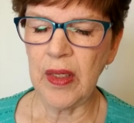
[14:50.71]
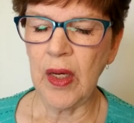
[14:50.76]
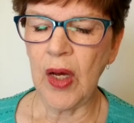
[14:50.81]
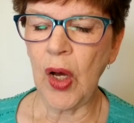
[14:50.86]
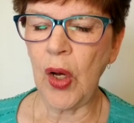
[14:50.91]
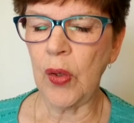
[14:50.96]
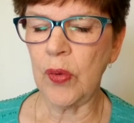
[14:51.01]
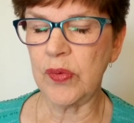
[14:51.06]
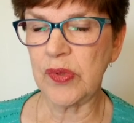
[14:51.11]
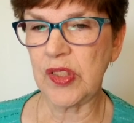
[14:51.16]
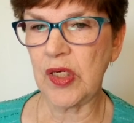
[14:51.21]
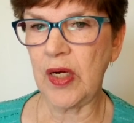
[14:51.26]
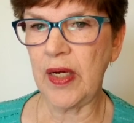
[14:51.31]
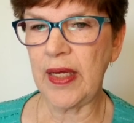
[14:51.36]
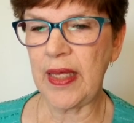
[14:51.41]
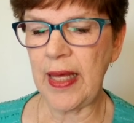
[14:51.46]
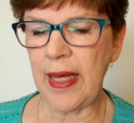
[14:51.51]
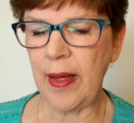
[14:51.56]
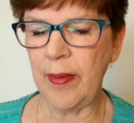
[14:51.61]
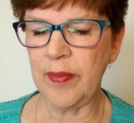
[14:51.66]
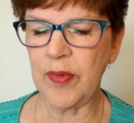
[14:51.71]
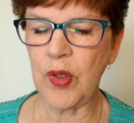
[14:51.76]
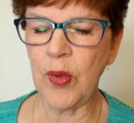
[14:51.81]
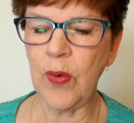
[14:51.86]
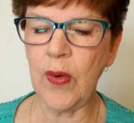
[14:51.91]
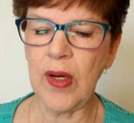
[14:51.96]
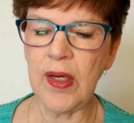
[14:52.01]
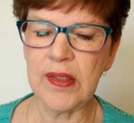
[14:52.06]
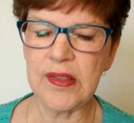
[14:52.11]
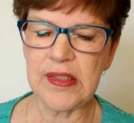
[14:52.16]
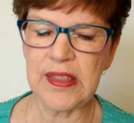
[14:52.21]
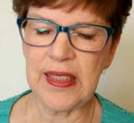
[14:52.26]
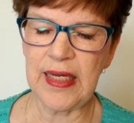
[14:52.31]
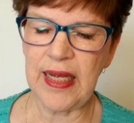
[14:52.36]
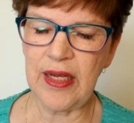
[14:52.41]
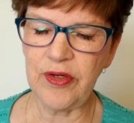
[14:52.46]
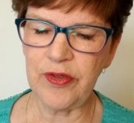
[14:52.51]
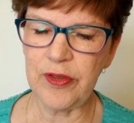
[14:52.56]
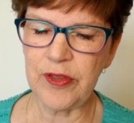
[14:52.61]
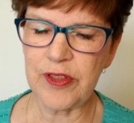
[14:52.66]
Oh, sorry, Cap. Go on, said
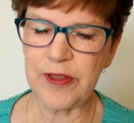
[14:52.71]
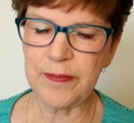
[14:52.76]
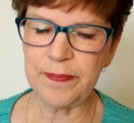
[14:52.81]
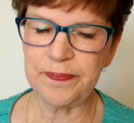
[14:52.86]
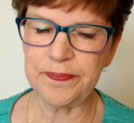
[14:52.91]
Andrews.